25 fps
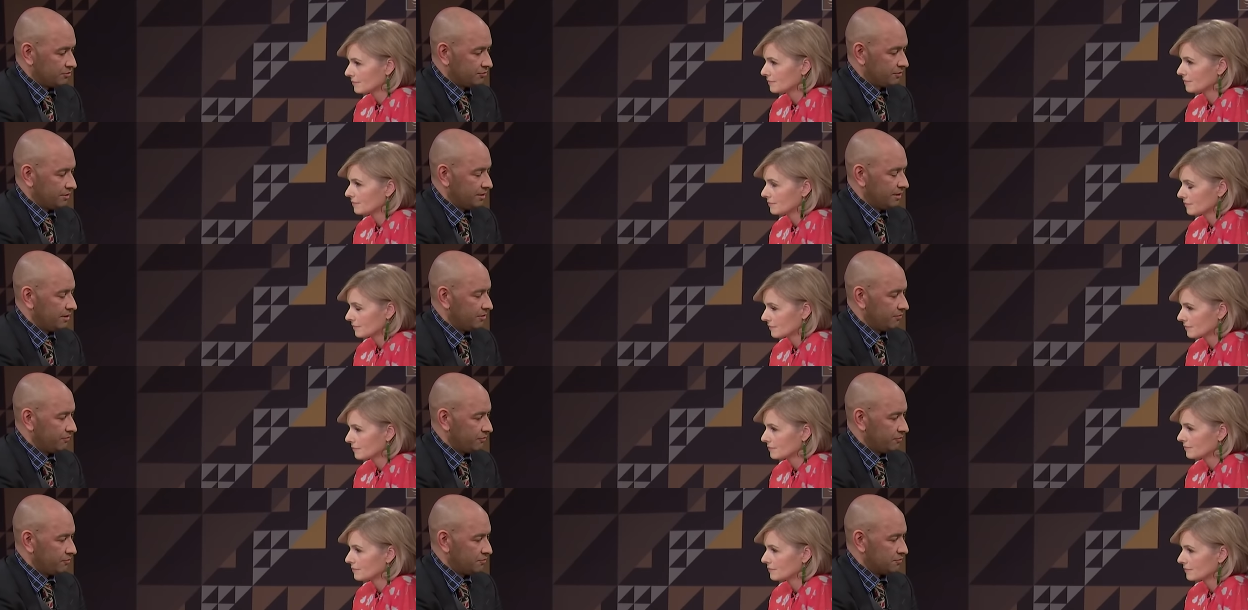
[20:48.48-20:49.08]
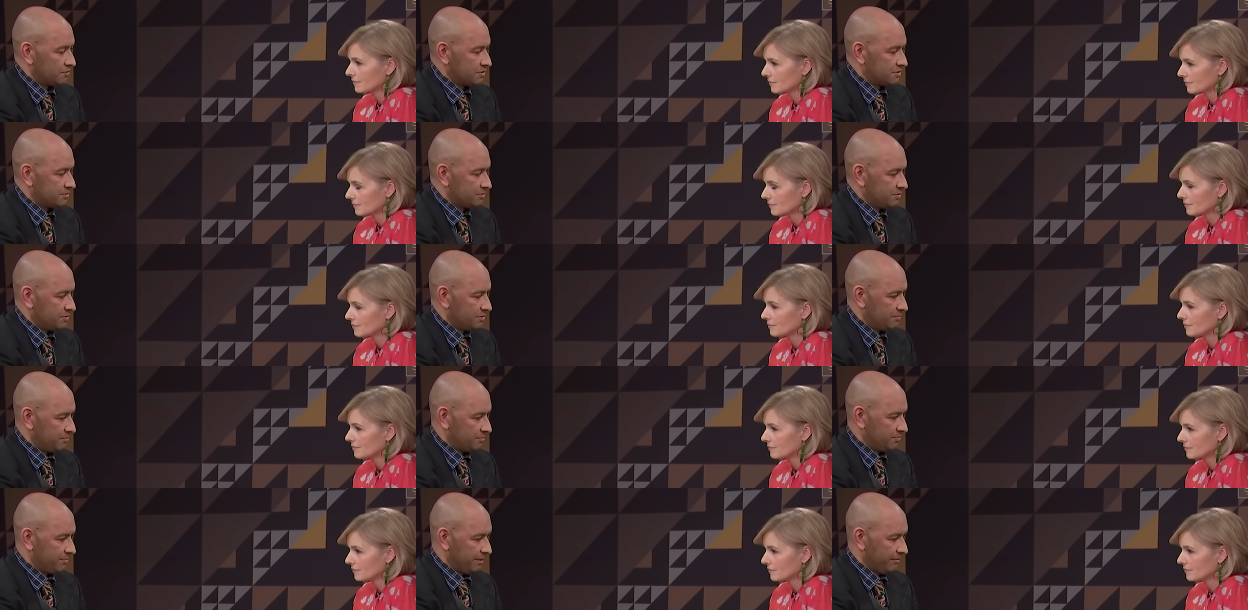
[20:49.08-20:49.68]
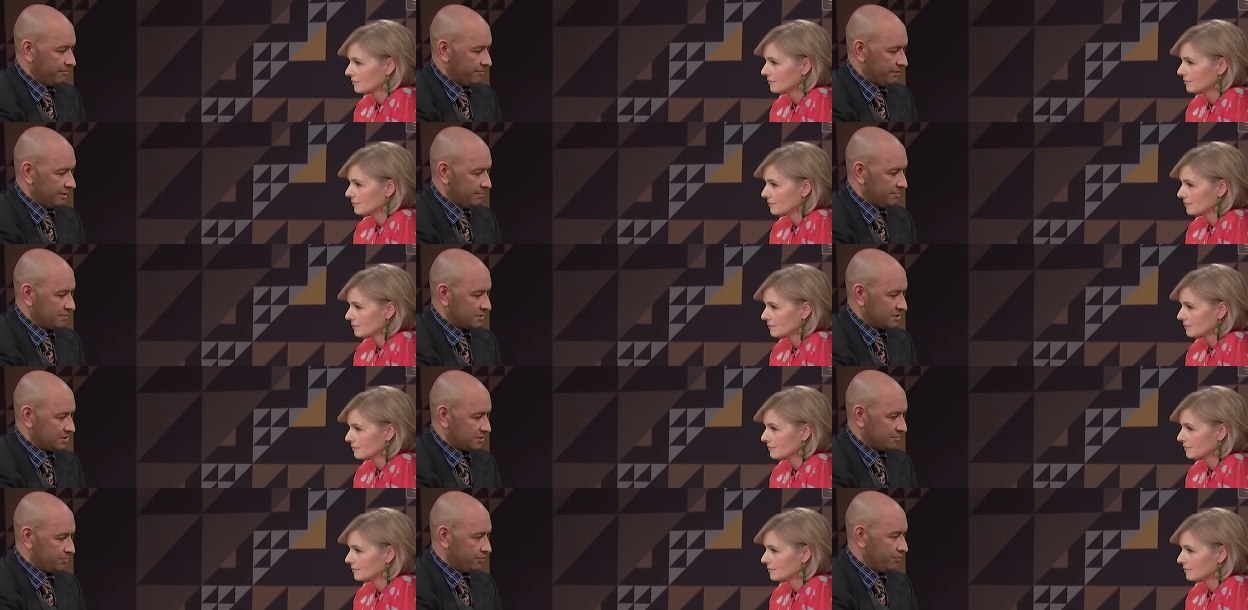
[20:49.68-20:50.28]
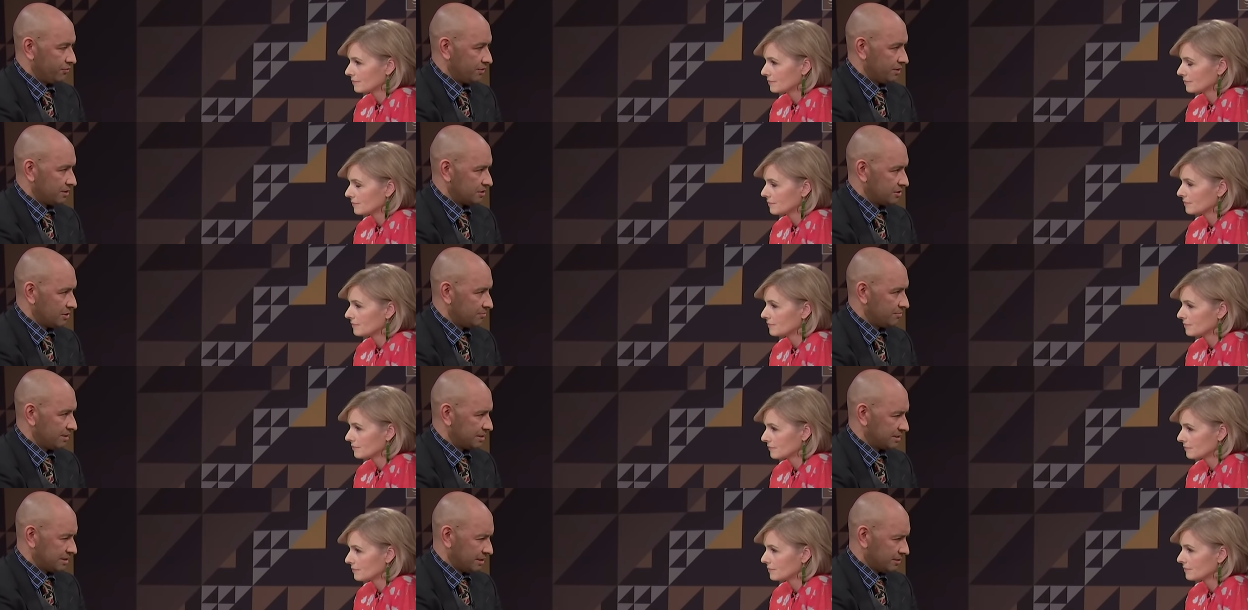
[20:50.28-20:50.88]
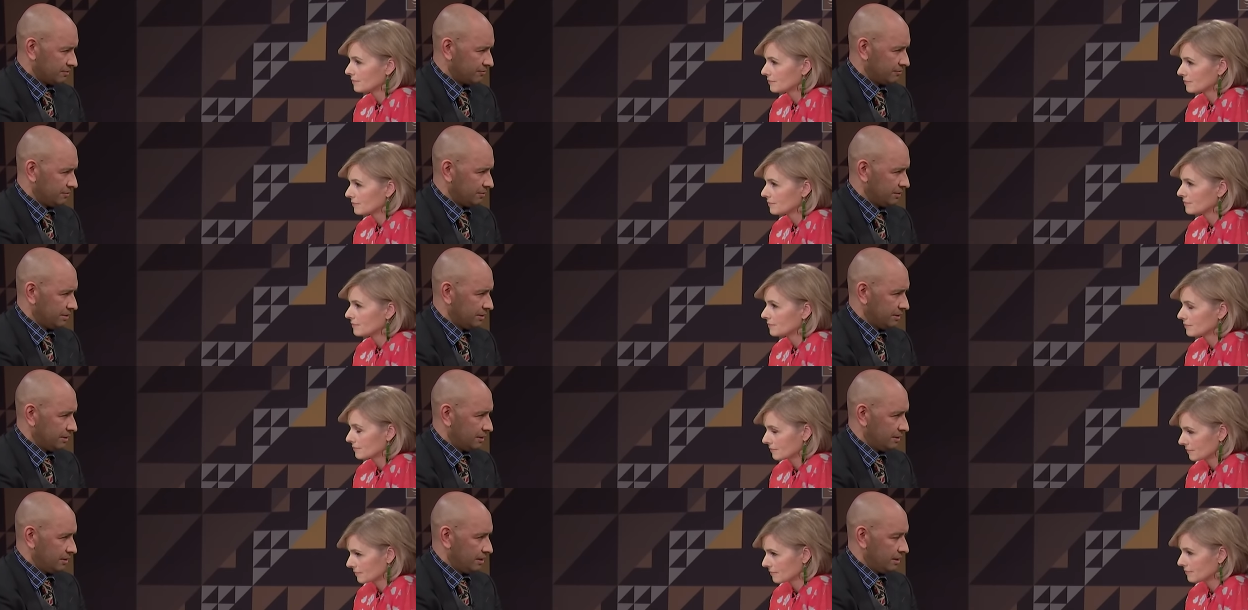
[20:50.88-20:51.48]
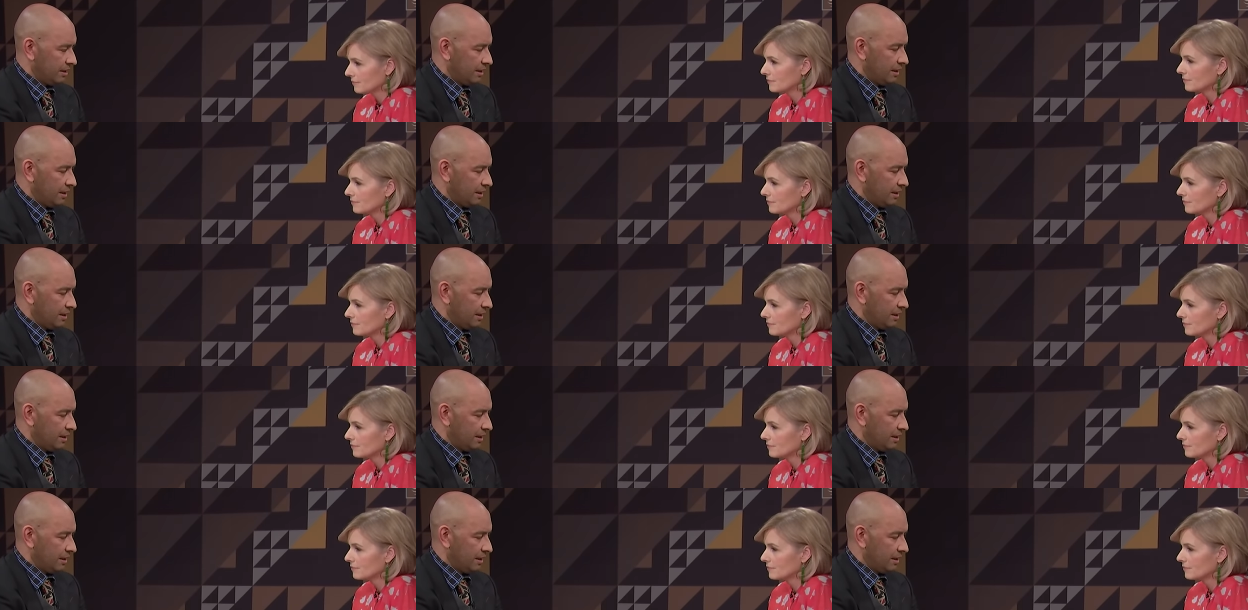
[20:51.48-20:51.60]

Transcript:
Speaker 1: treated. Of course, beefing up and supporting Taumata Arowai, mm